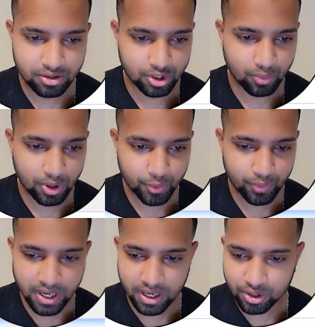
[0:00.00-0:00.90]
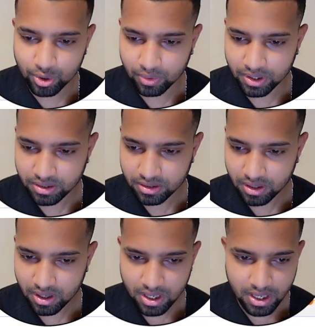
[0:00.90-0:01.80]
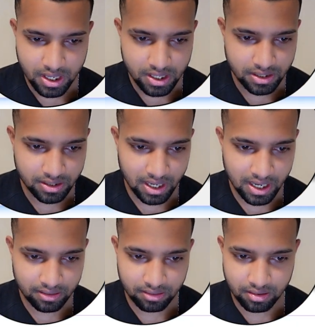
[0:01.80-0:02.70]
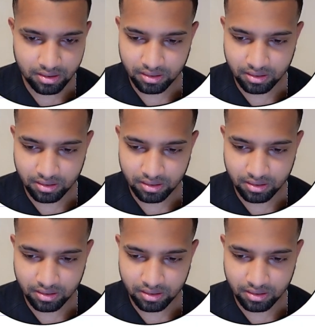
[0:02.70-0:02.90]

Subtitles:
So what we can do is select